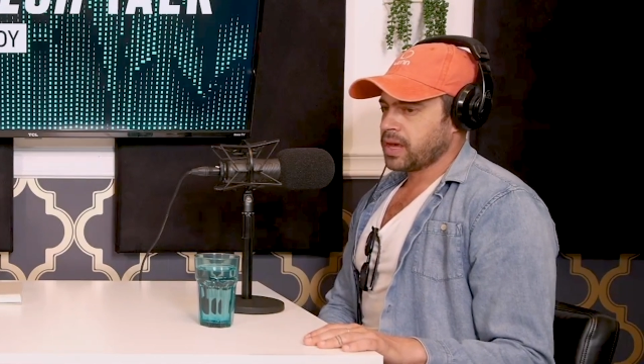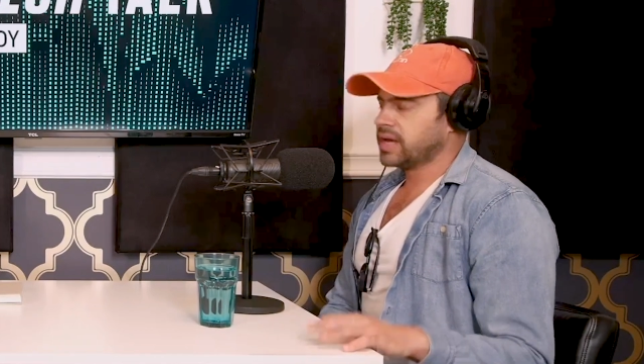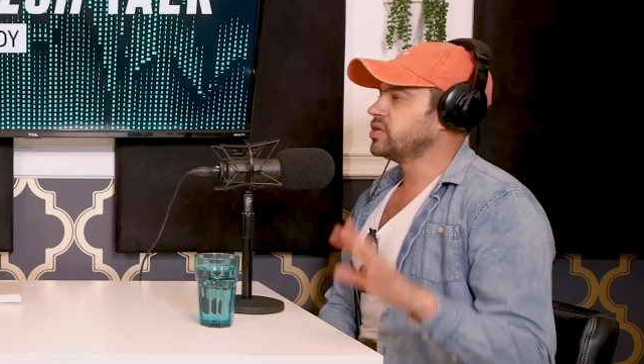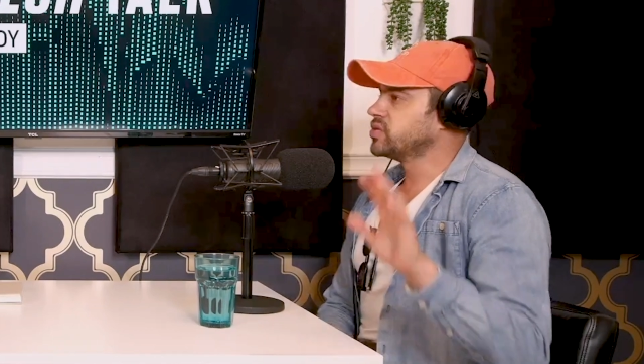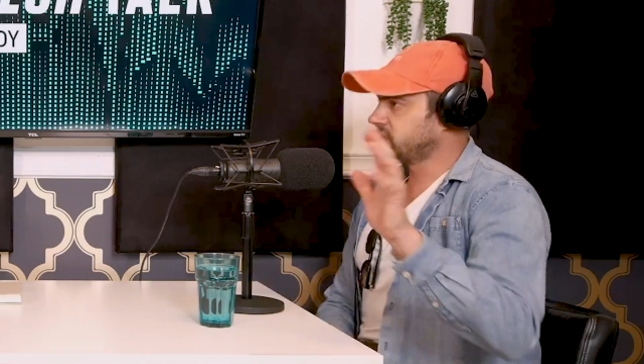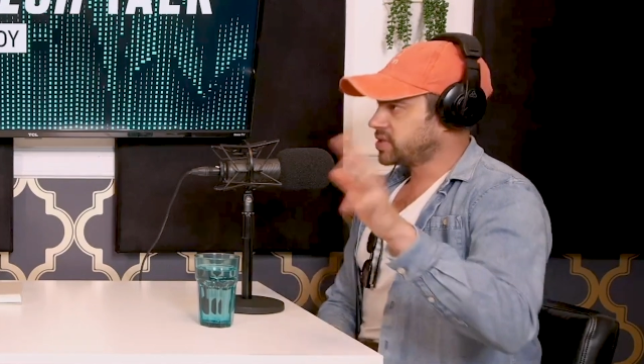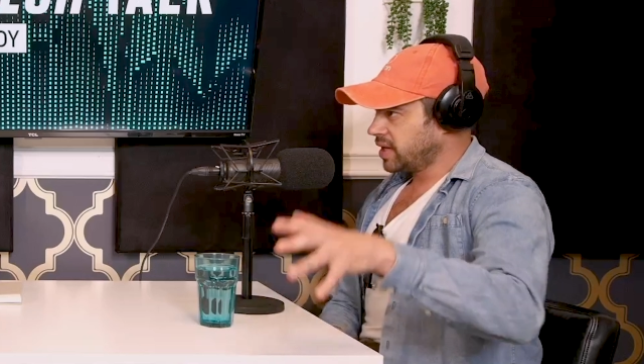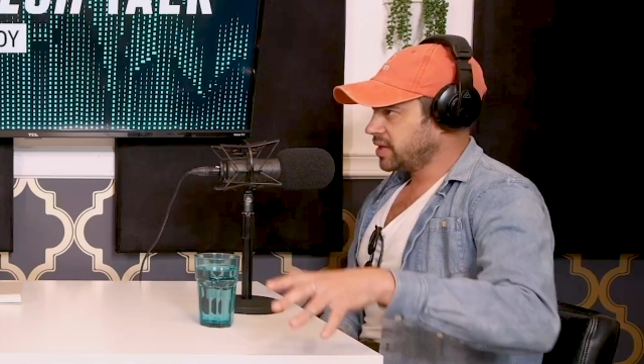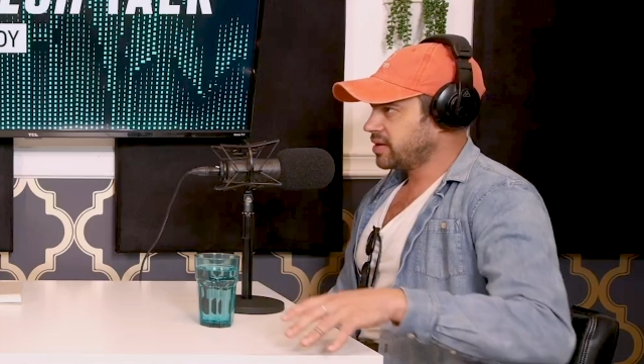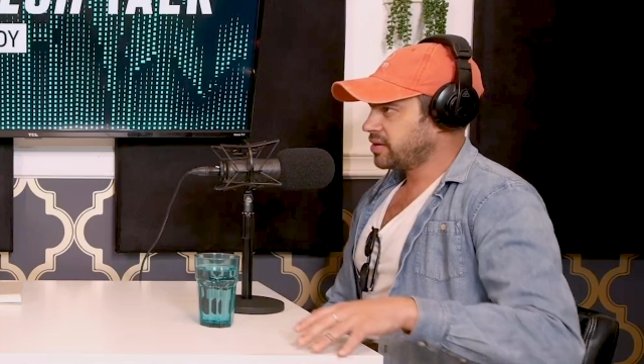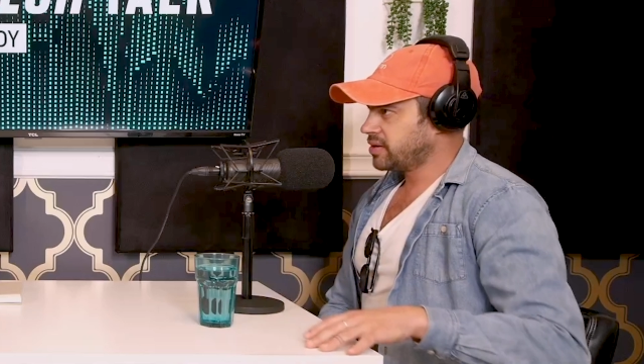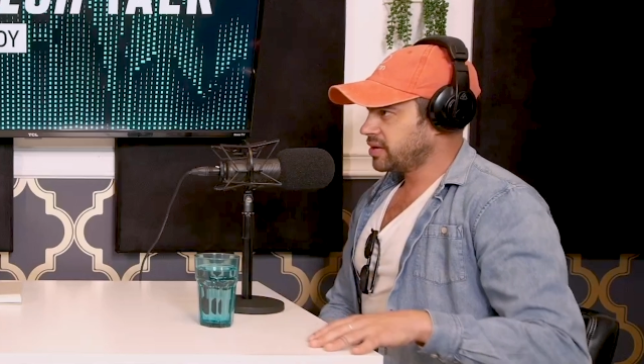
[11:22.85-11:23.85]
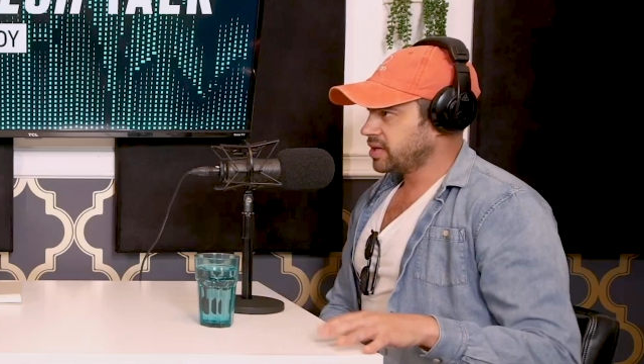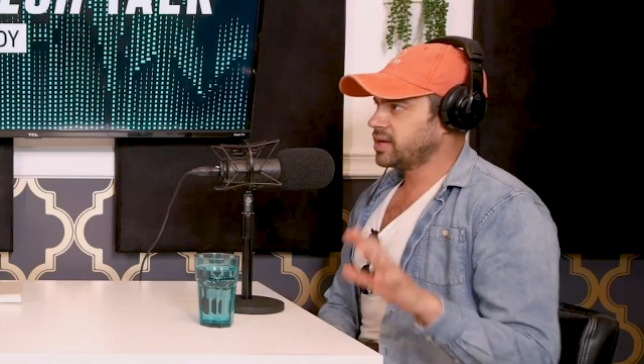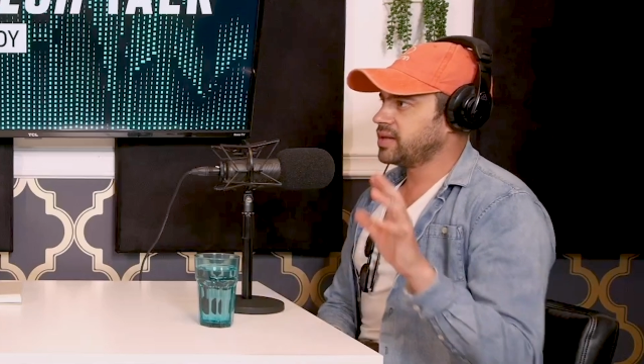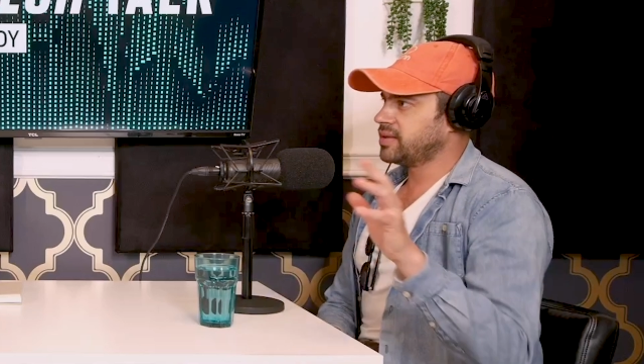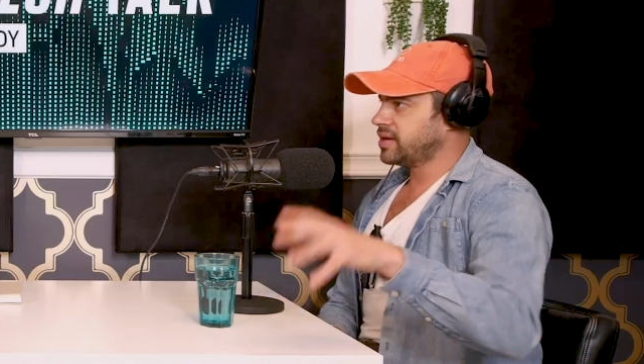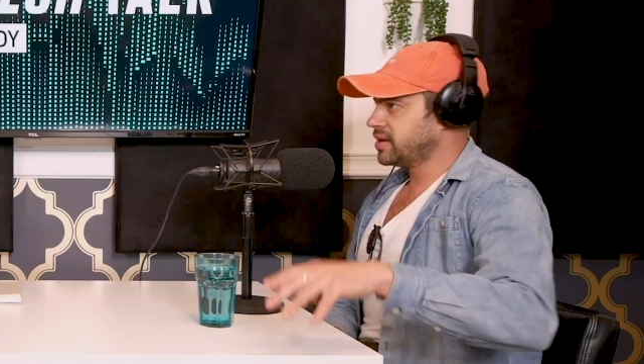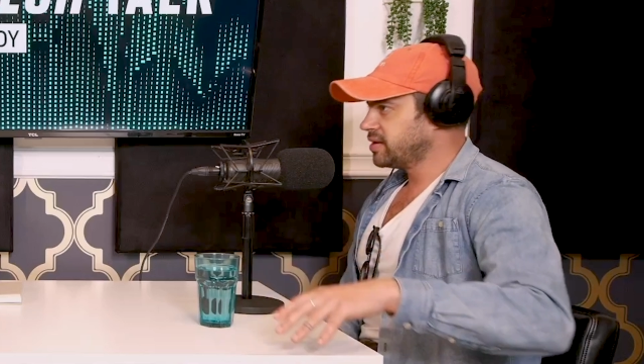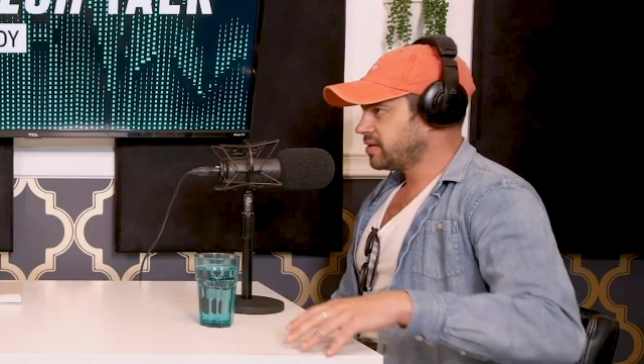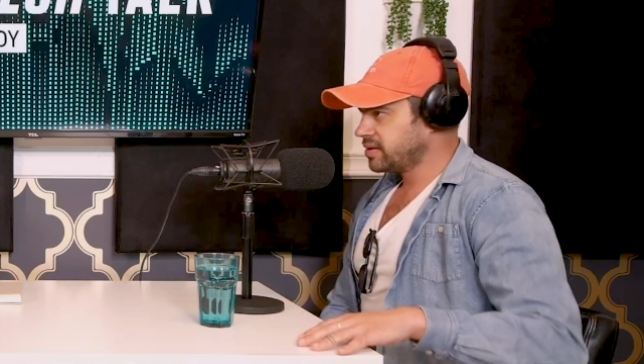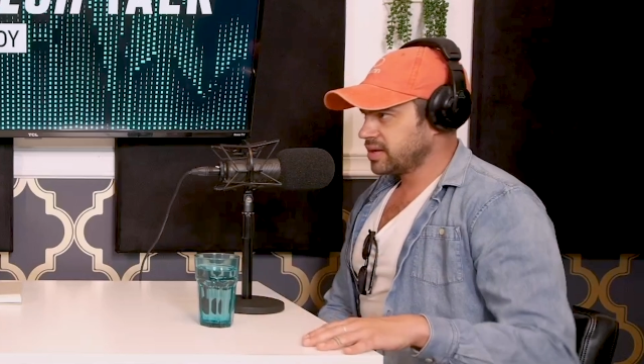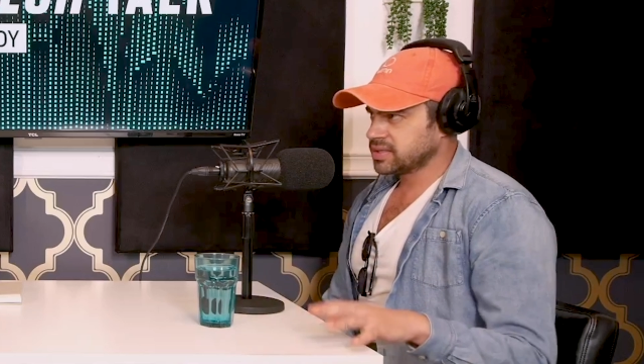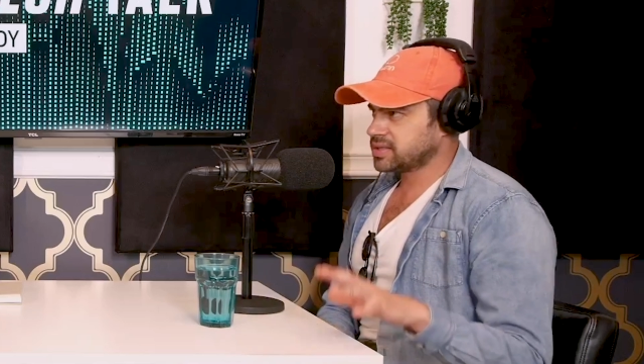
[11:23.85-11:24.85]
And you stay there and eat
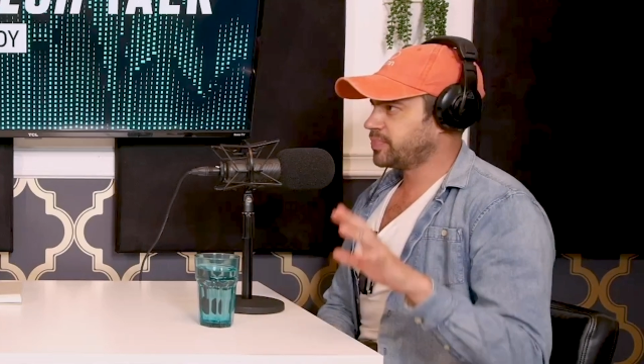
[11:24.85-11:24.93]
dinner and